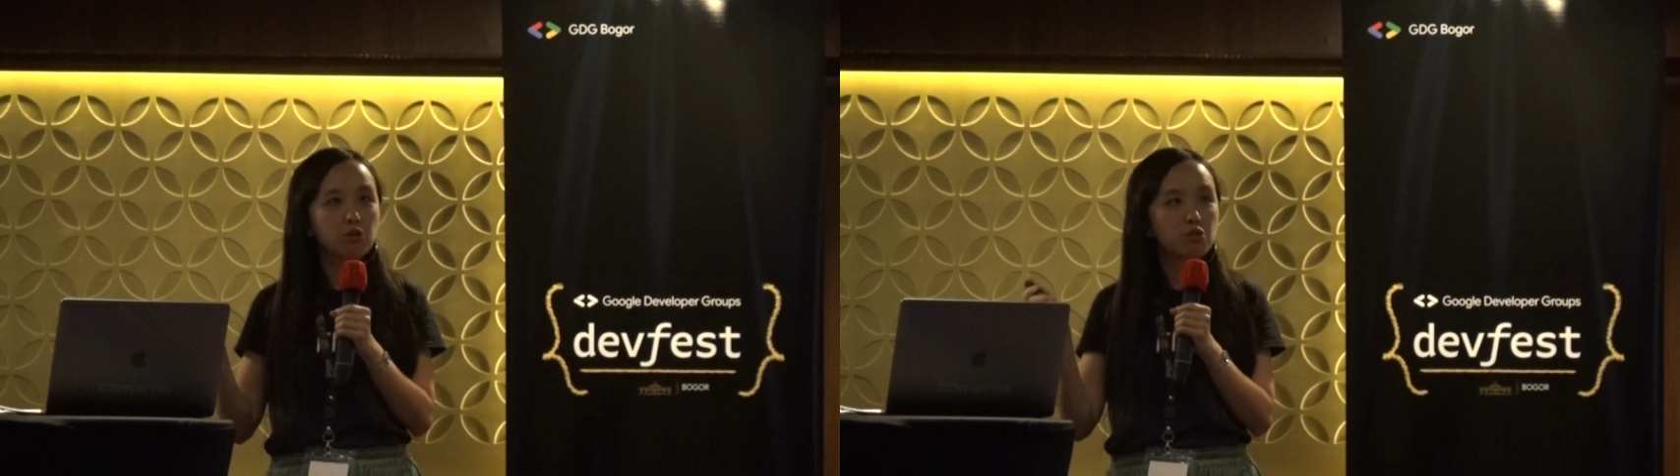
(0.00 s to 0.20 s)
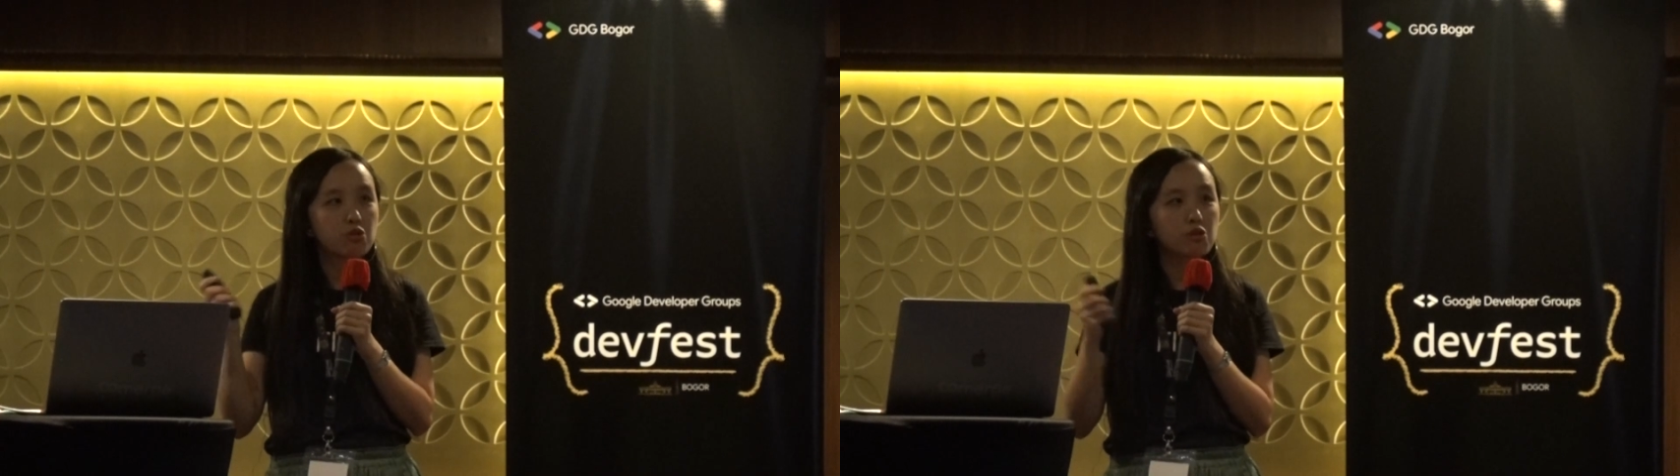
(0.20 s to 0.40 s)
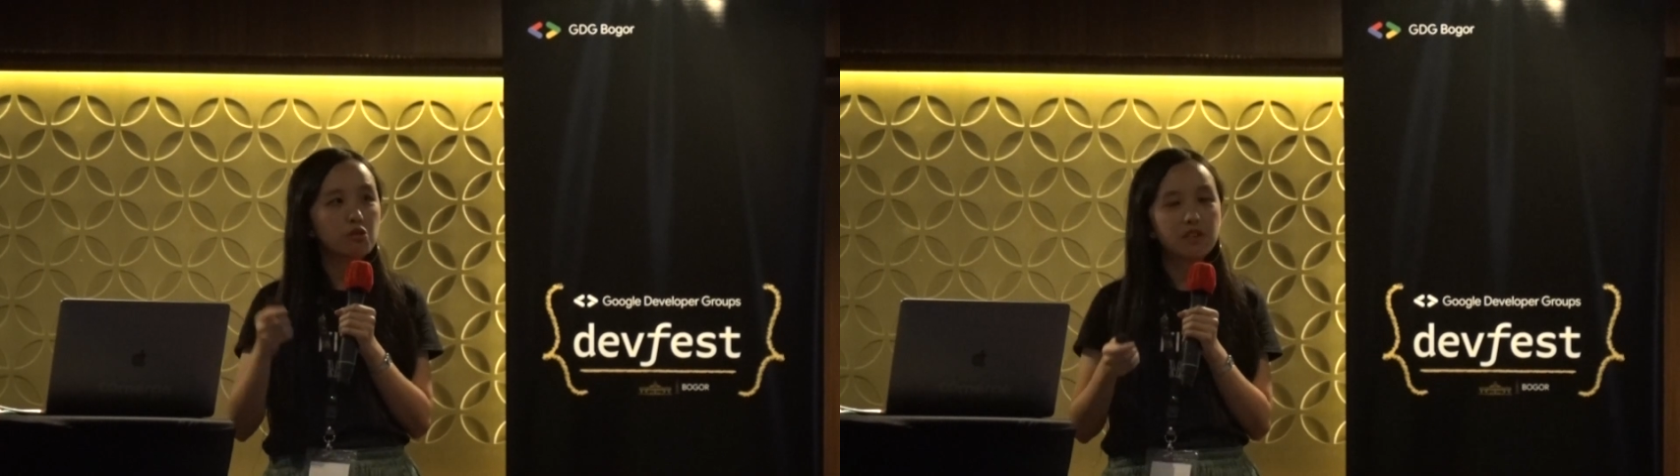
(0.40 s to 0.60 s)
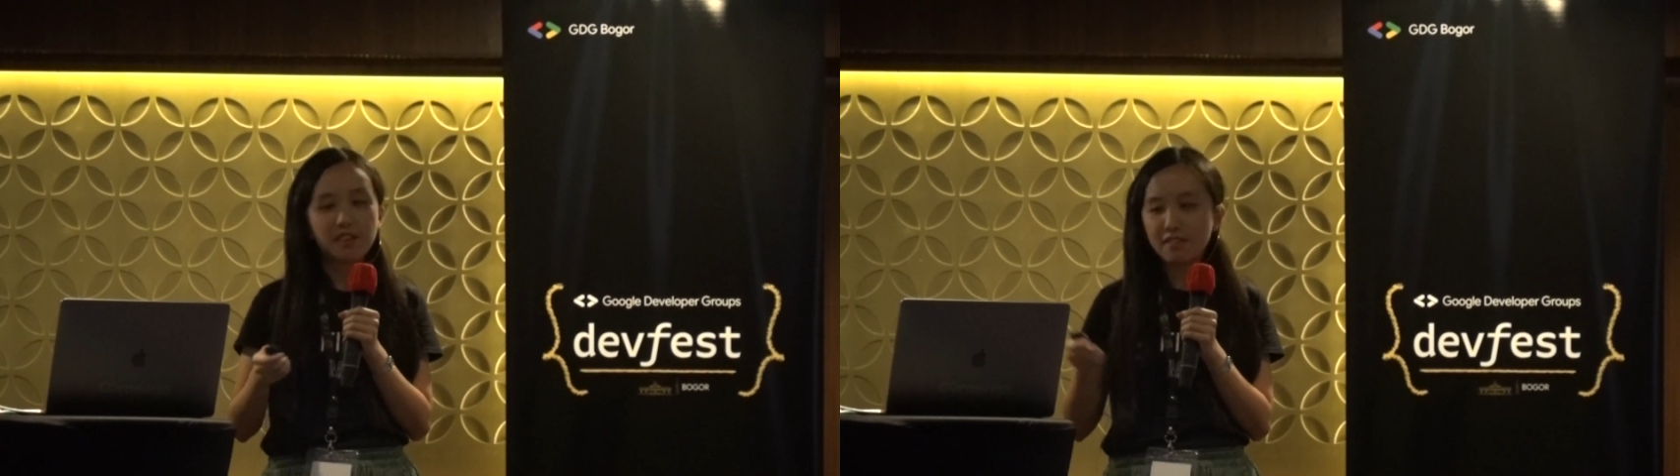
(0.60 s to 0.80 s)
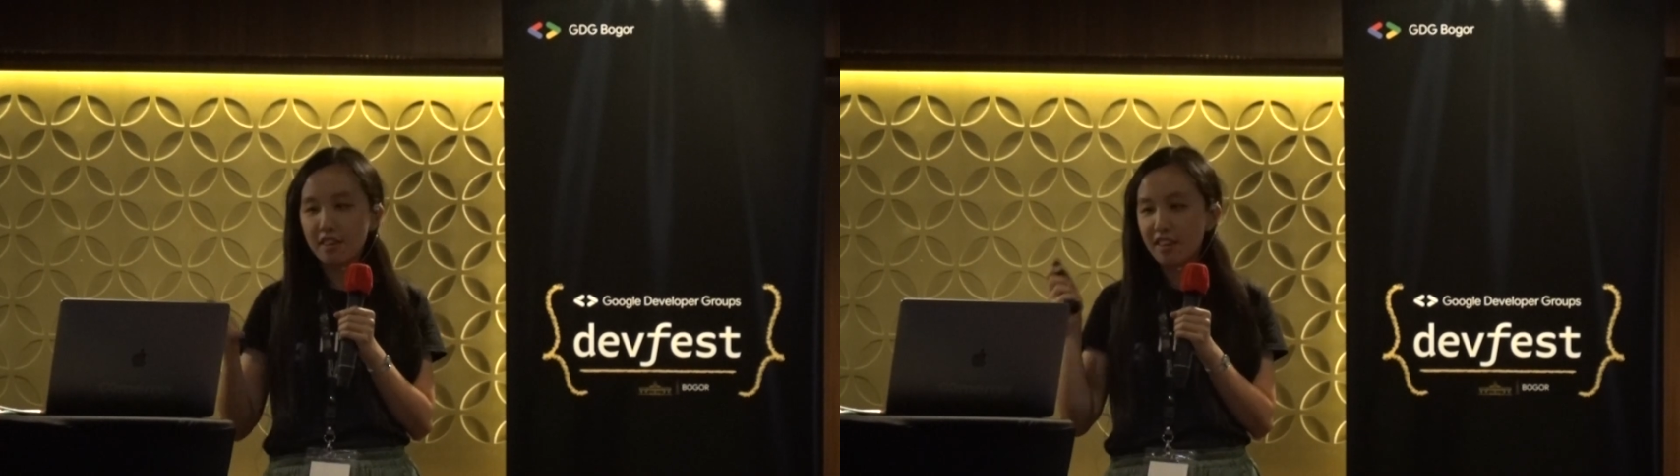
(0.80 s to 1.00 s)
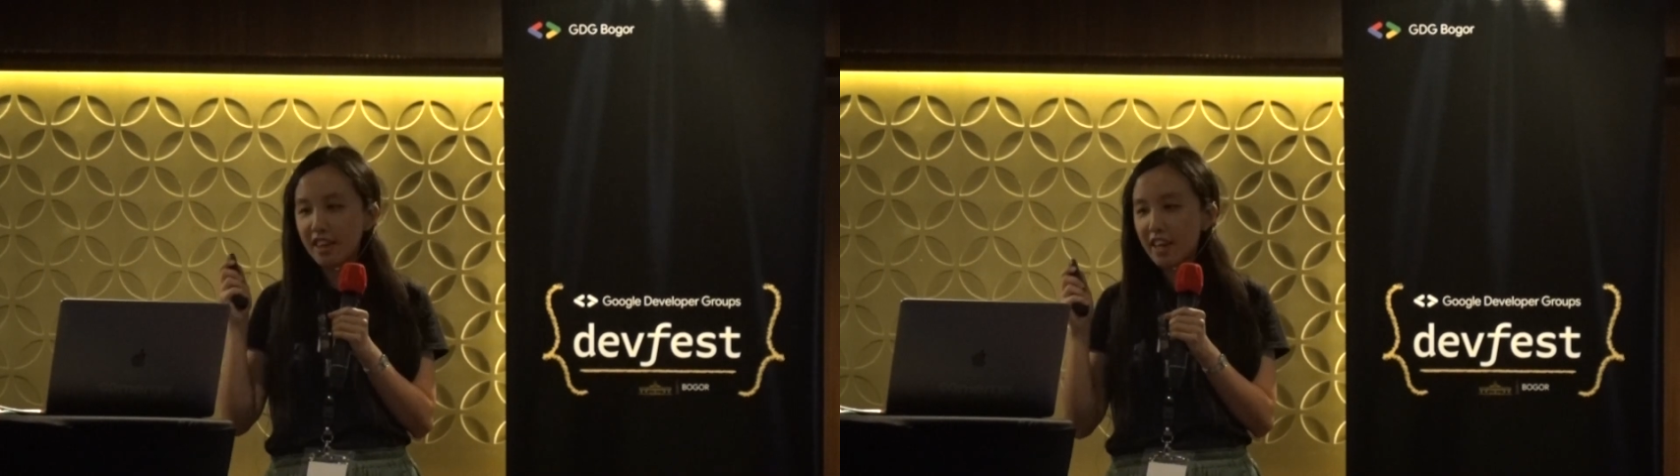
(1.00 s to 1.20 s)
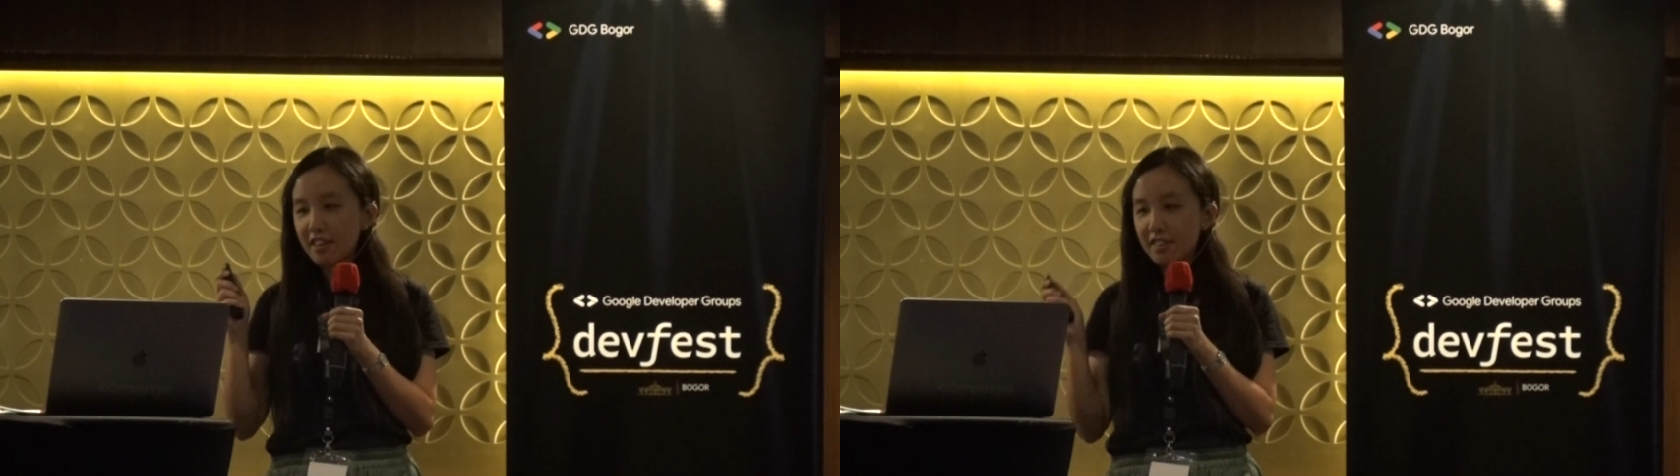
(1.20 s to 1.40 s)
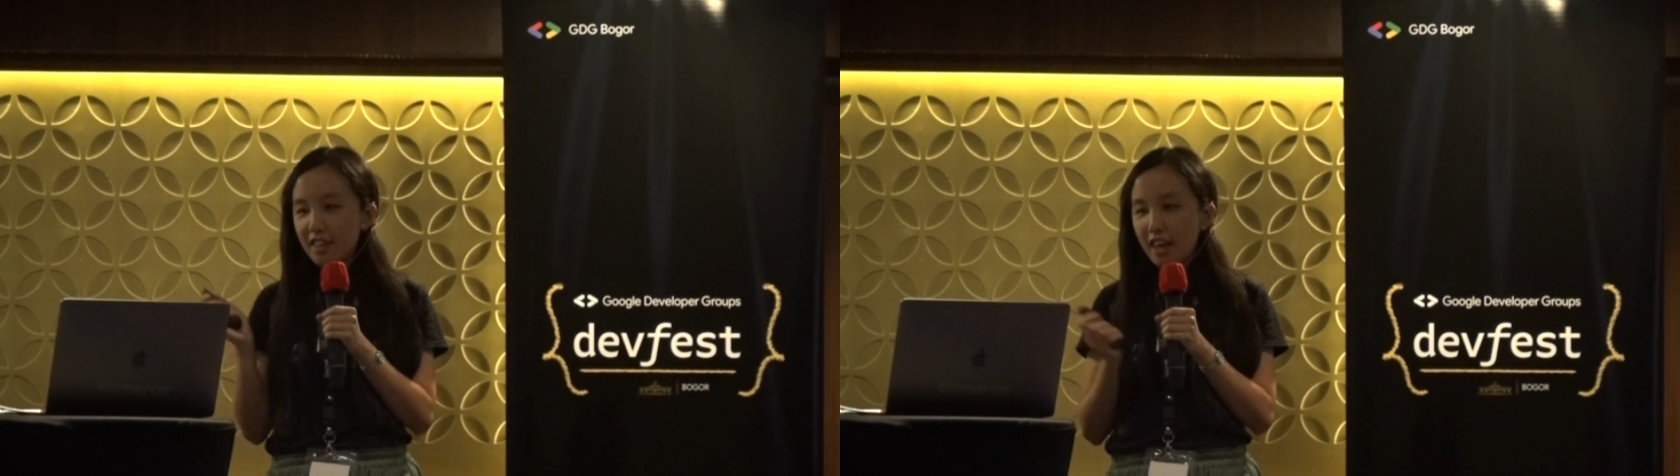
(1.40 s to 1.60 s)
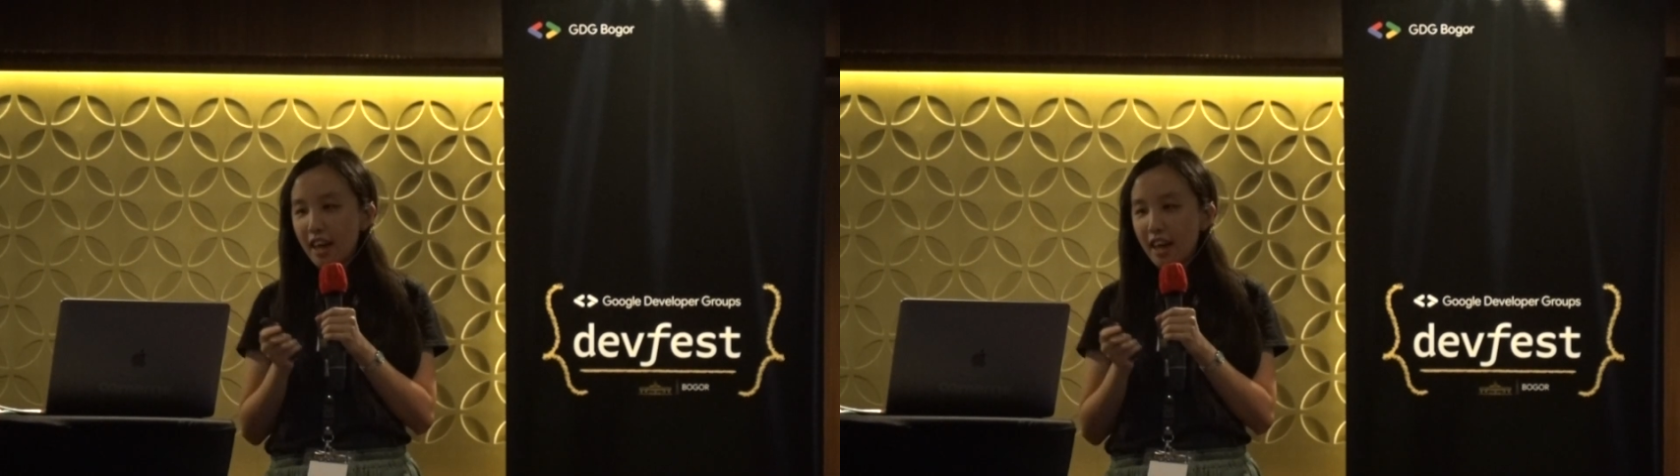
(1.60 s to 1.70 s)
through this again.